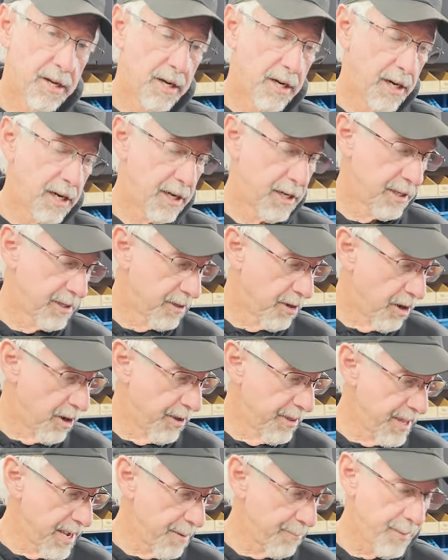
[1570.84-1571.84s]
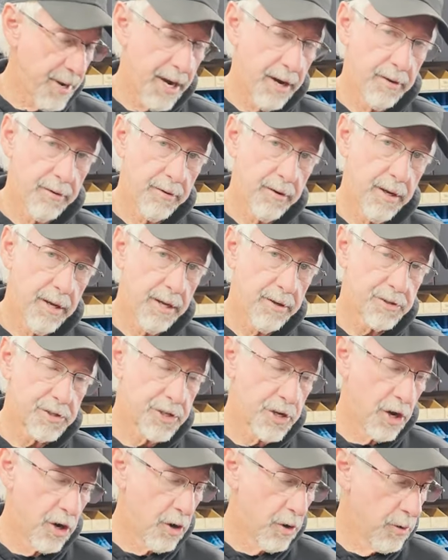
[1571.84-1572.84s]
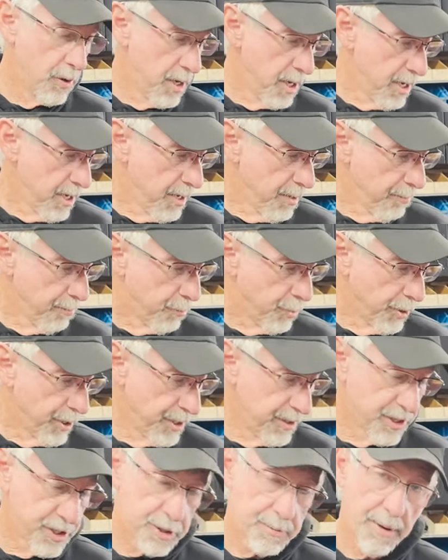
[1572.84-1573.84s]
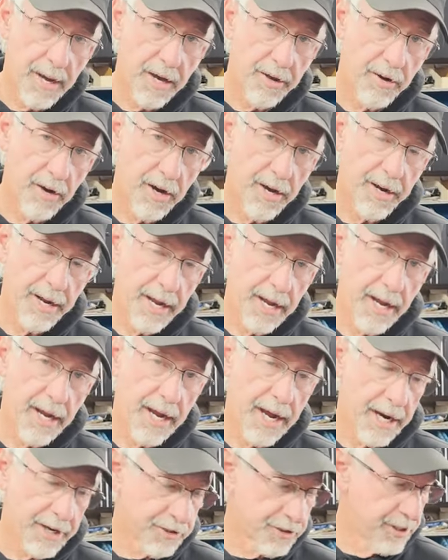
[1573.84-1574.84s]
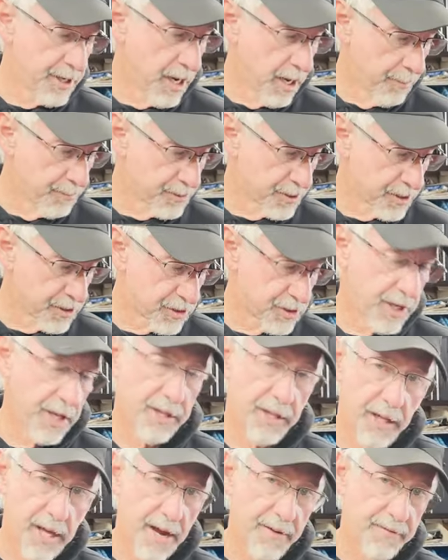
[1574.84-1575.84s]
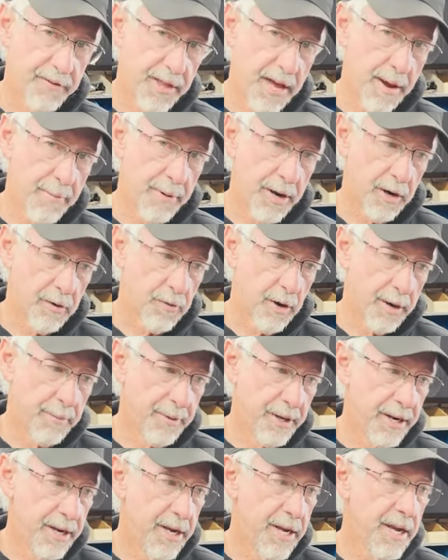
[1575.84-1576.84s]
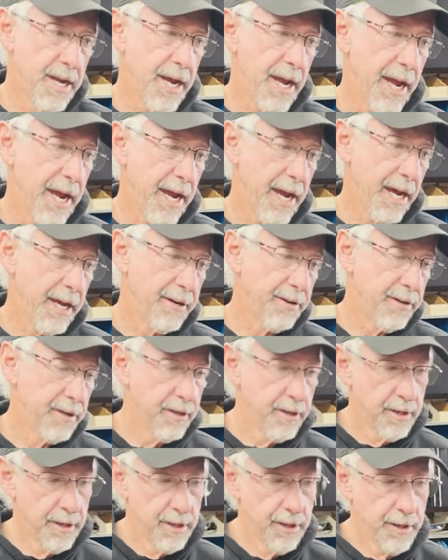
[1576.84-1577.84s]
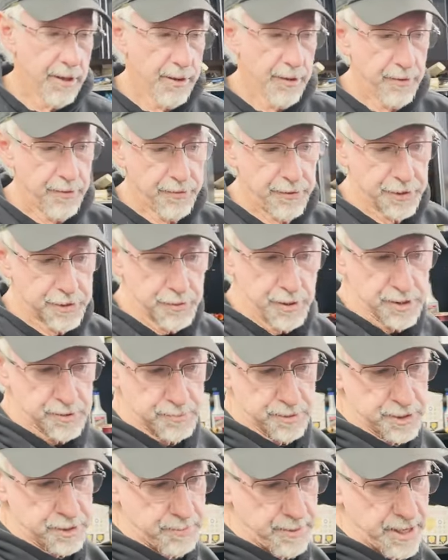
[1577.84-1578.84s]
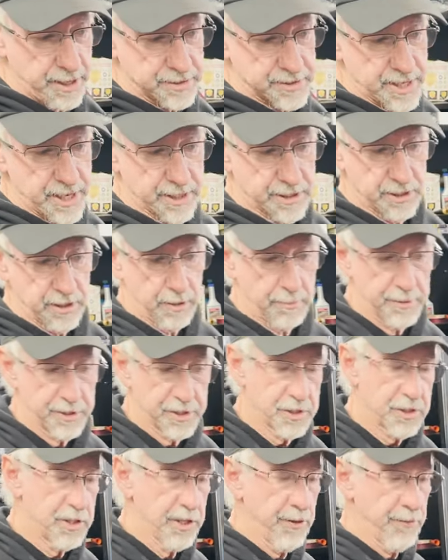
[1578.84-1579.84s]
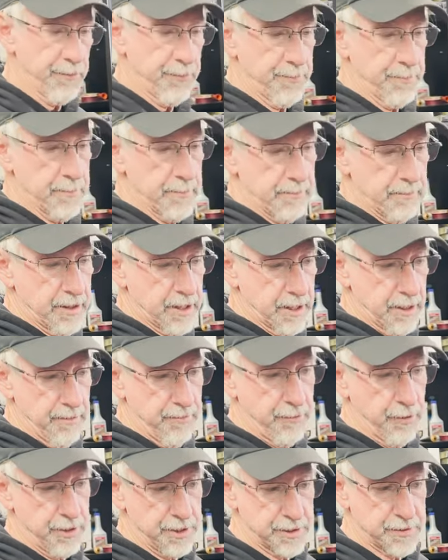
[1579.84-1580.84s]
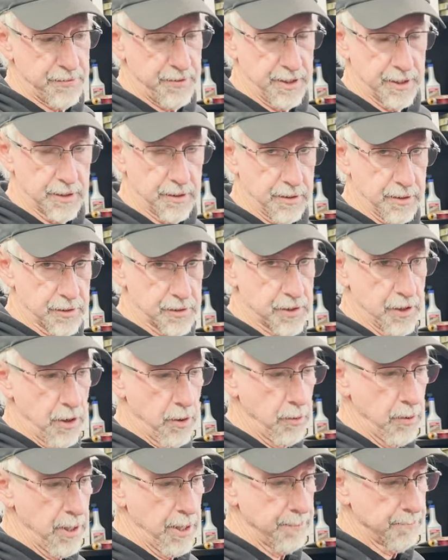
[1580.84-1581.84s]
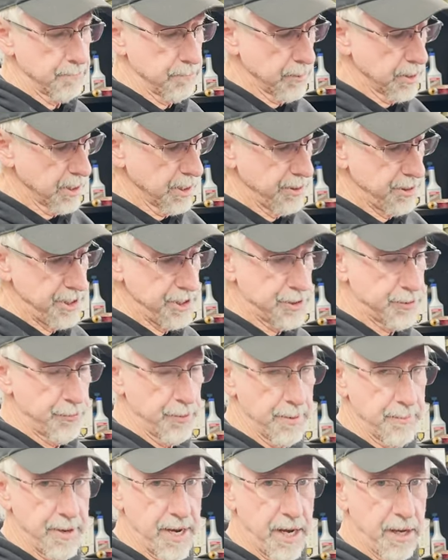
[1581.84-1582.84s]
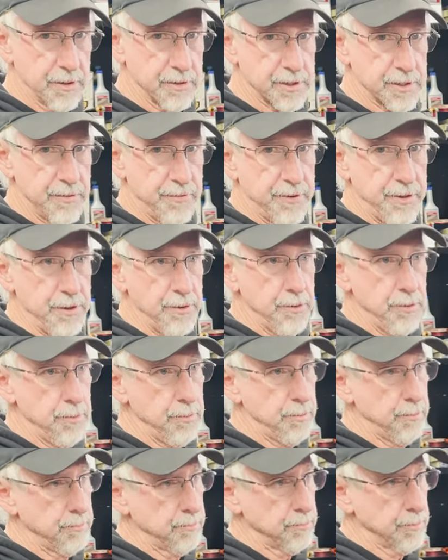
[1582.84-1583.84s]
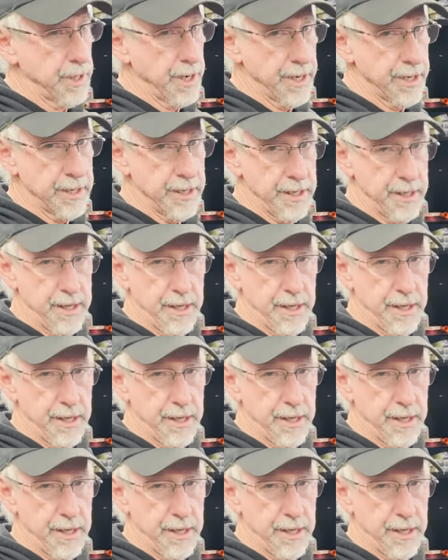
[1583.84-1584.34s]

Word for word: uh, on that mount so putting this mount on actually helps extend the life of that mount quite a bit. And the transmission mount is actually a little bit stiff for this vehicle. So these three mounts, if you like